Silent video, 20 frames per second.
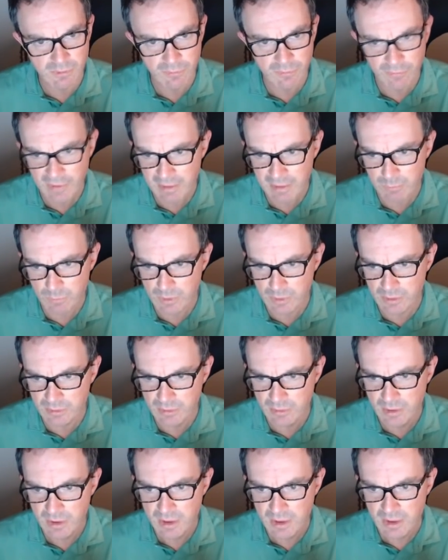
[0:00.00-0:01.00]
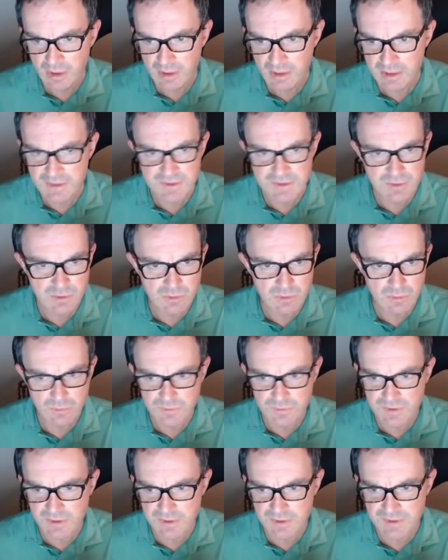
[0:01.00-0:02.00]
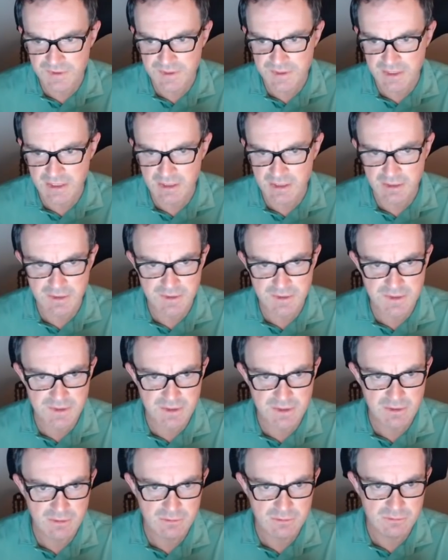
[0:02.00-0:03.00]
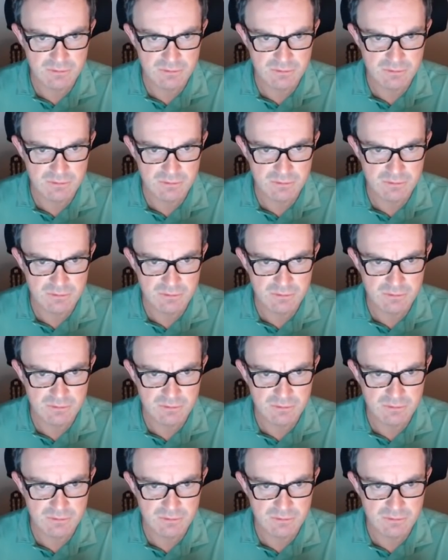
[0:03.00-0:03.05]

that one is not a 6.